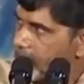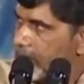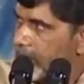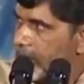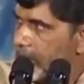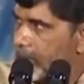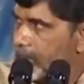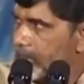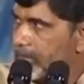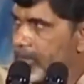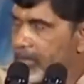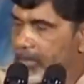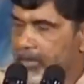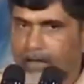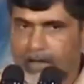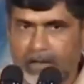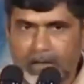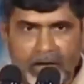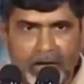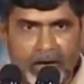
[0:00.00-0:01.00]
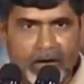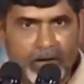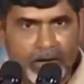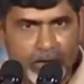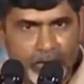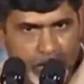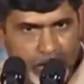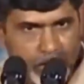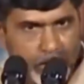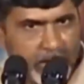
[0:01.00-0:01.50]
engineers
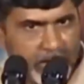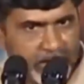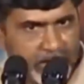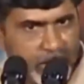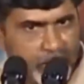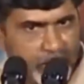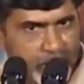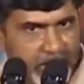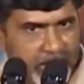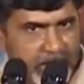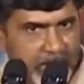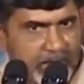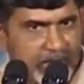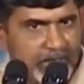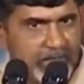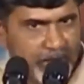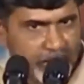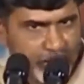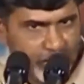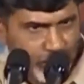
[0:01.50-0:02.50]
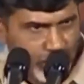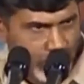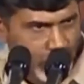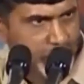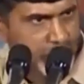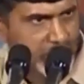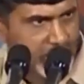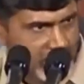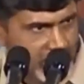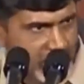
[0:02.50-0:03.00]
are from Andhra Pradesh,
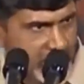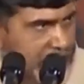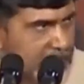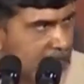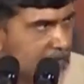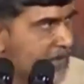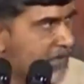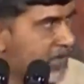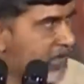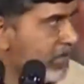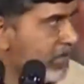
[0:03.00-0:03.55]
from this state.